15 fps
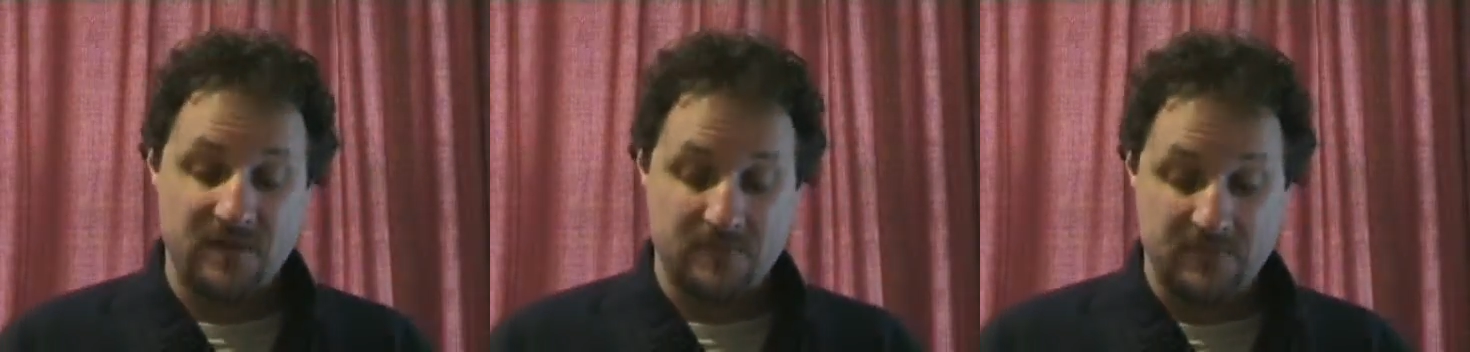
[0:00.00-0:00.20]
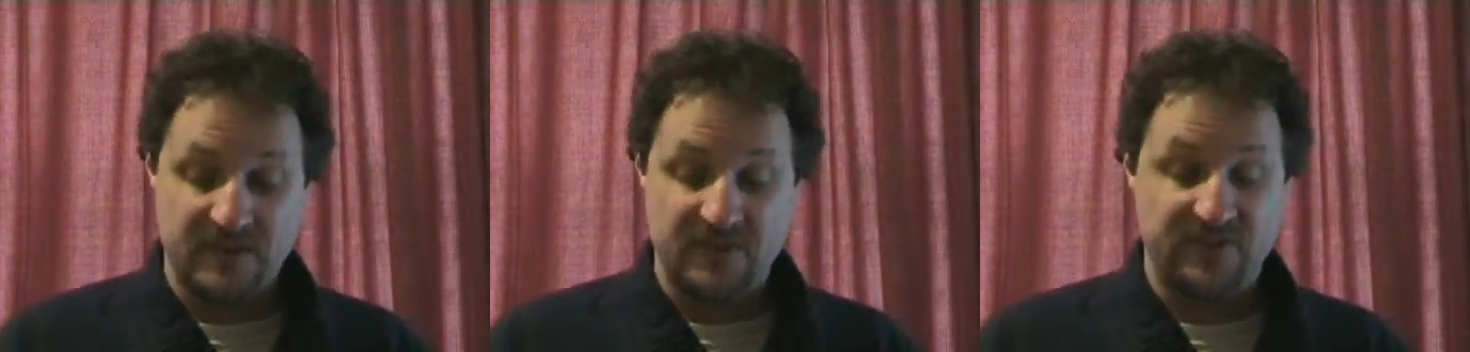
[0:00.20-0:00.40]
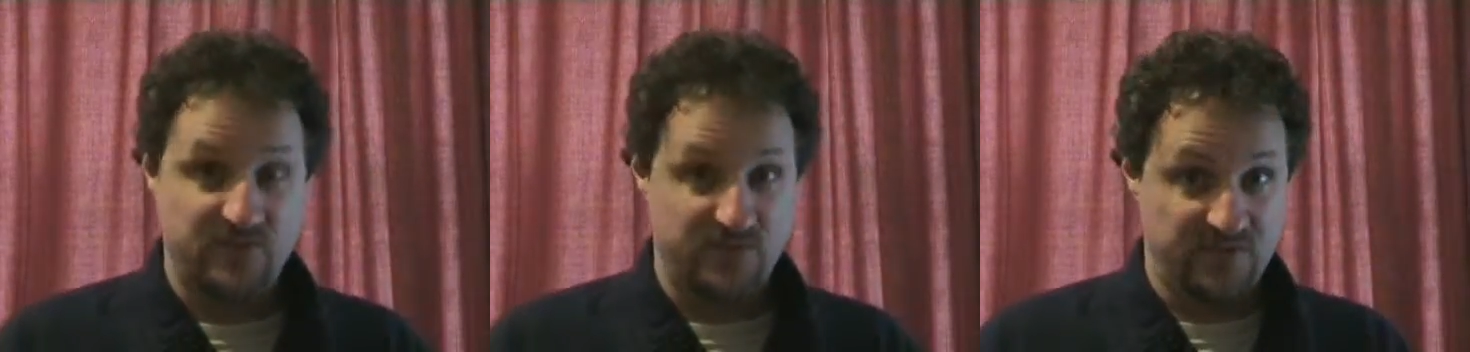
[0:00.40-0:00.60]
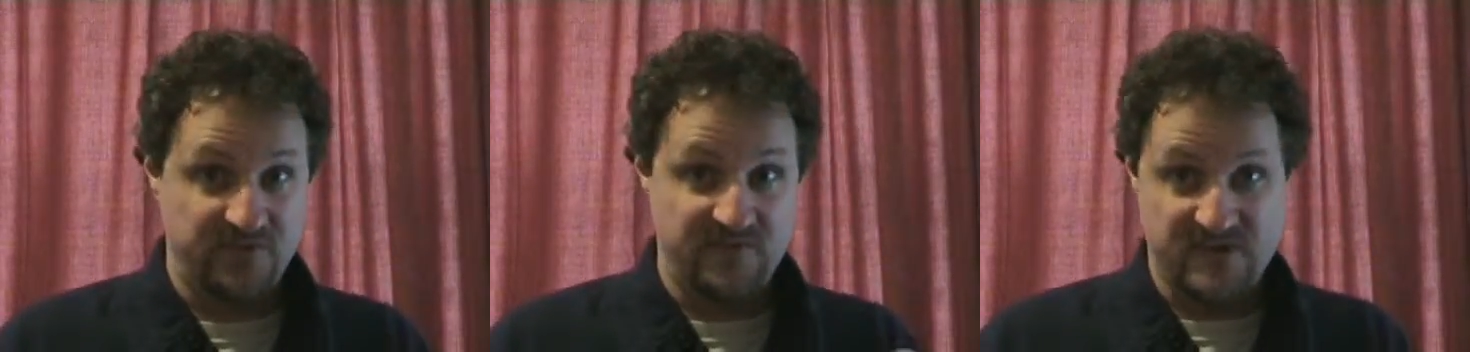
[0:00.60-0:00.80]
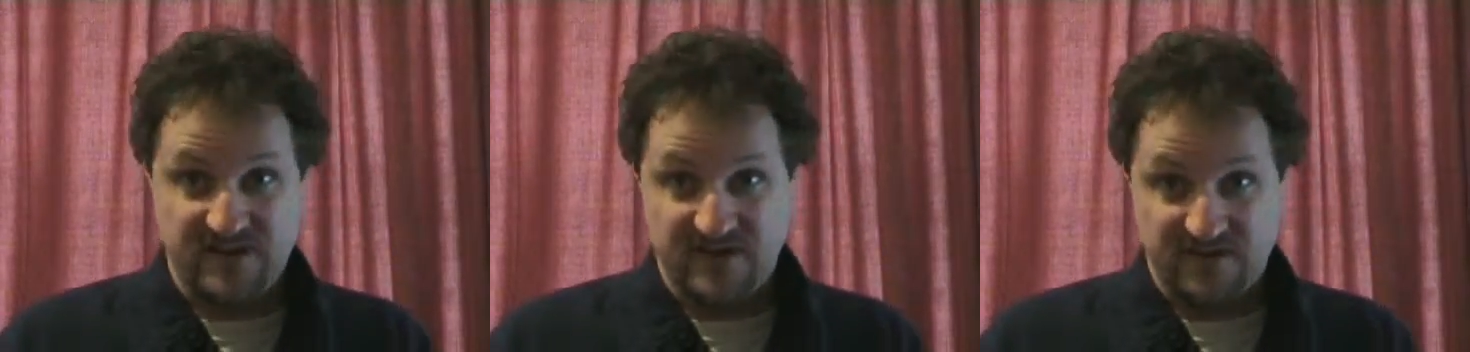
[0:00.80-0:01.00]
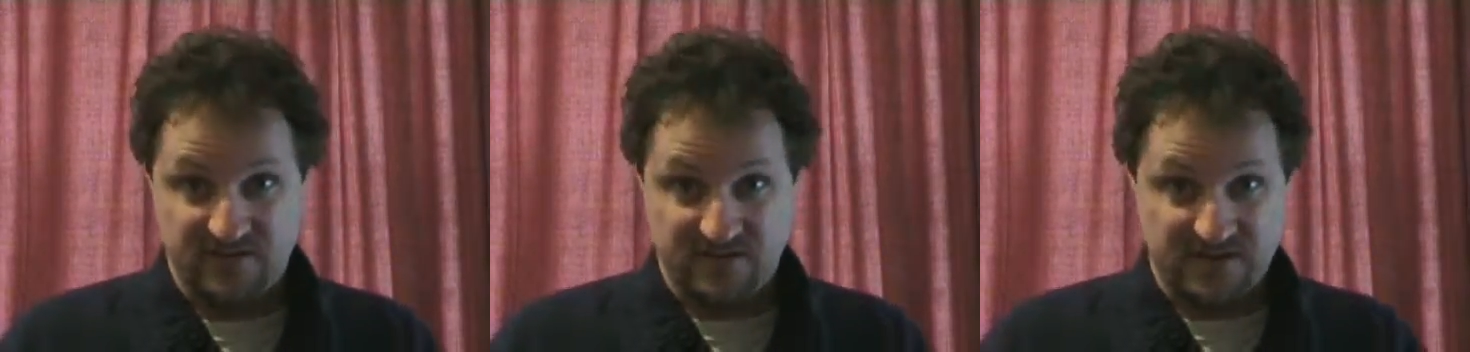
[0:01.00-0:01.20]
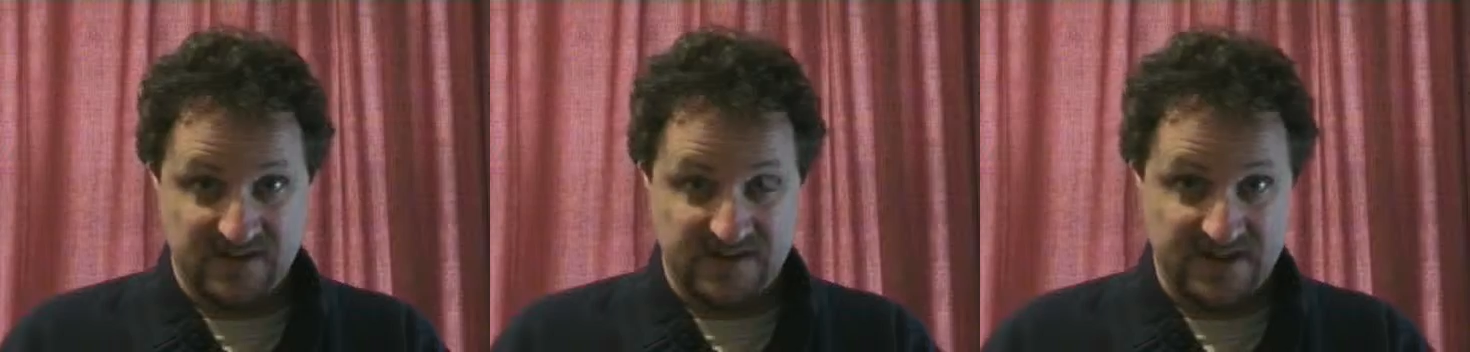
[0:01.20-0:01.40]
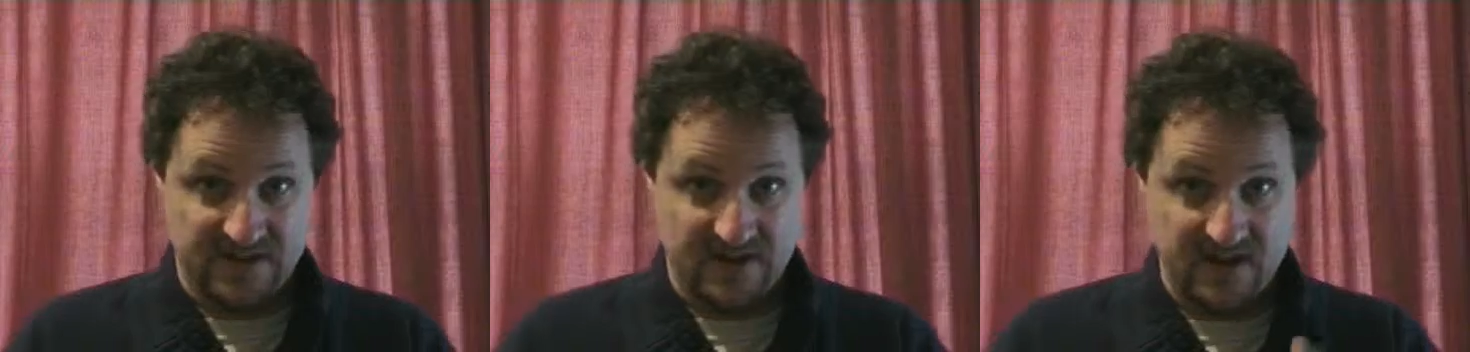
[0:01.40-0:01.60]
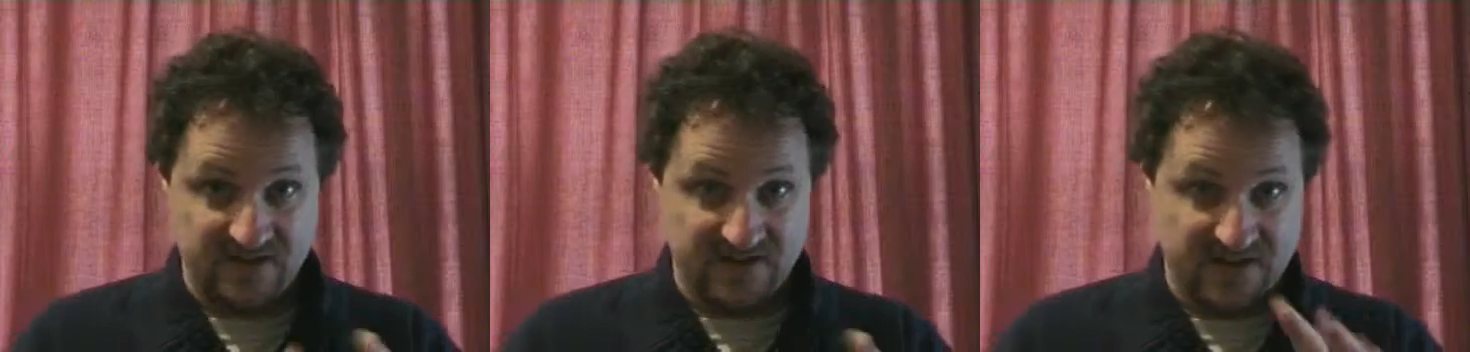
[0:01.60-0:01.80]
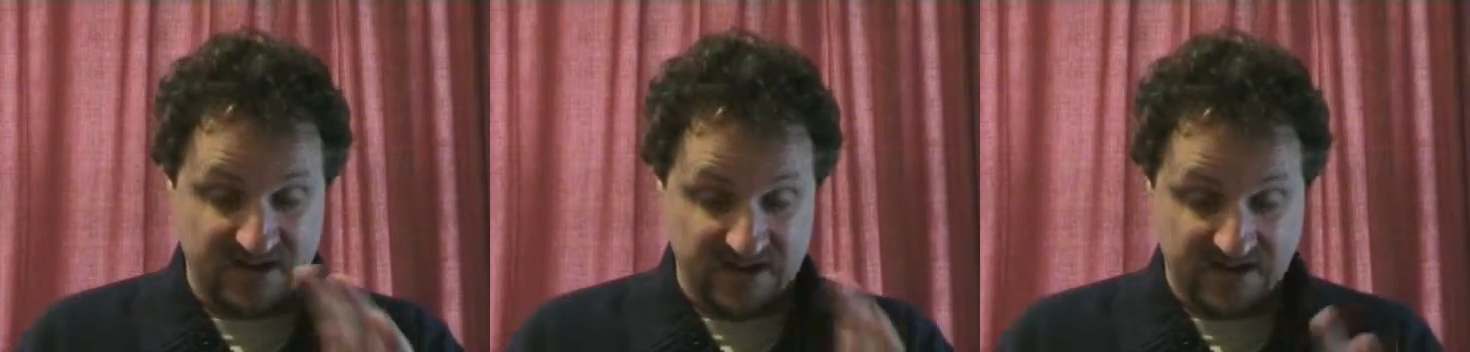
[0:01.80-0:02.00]
because it was very clean and
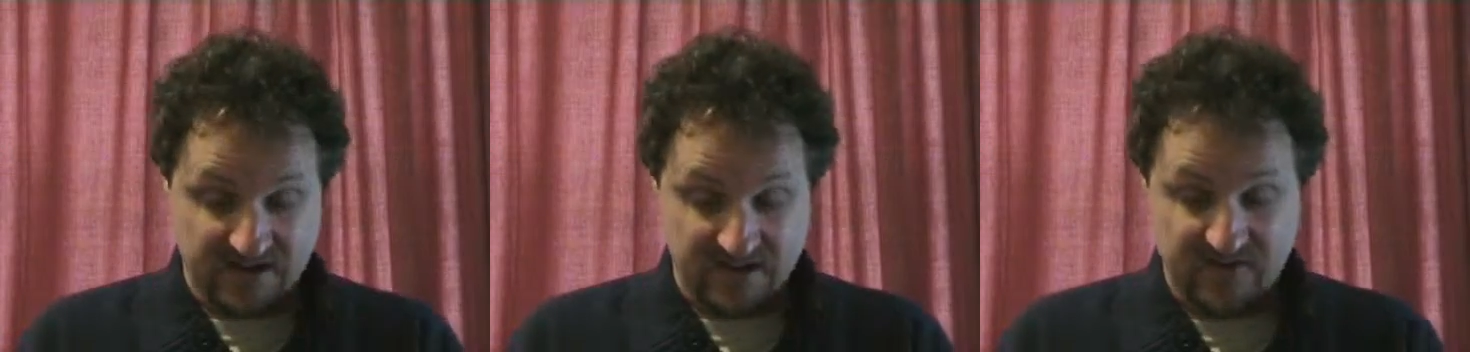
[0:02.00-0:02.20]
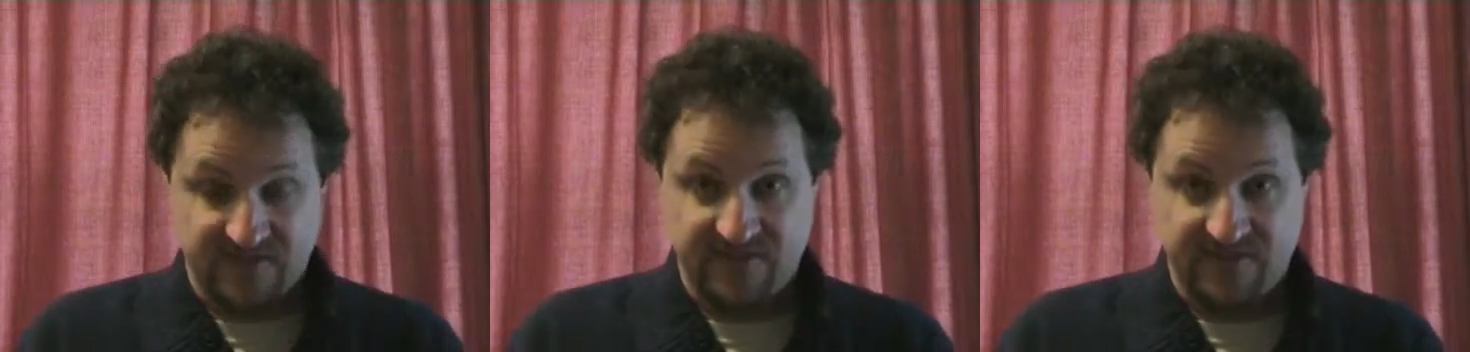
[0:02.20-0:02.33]
hygienic and